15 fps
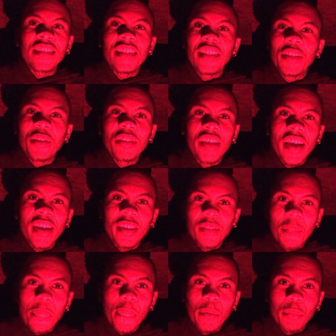a clear night,
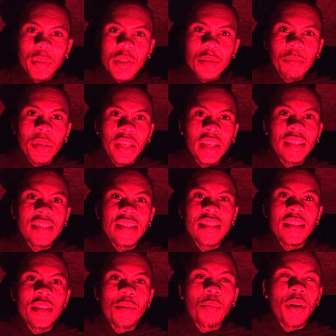which means
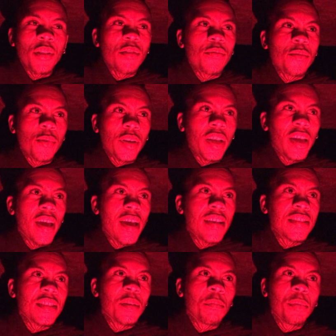the weather
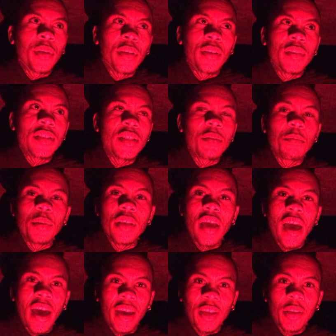forecast appears to be
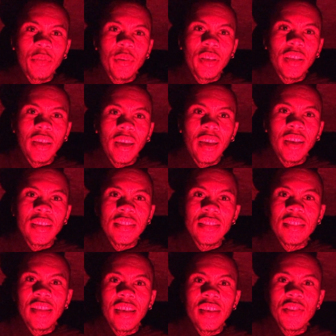accurate and
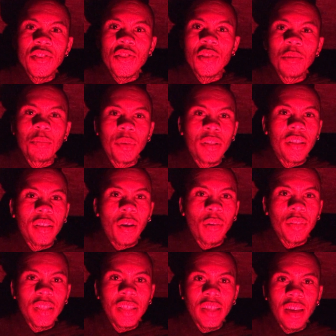today should be the
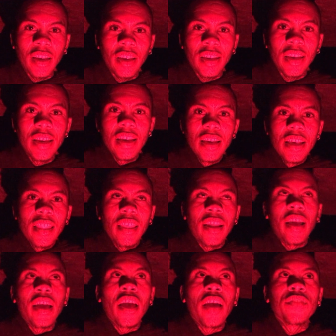only day that
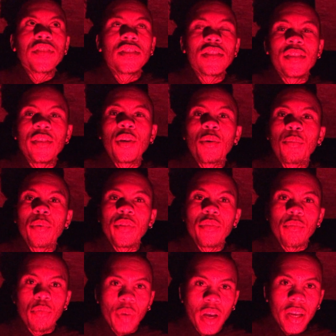I have to deal
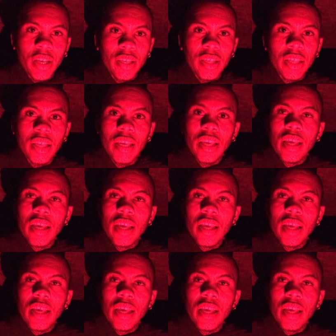with rain.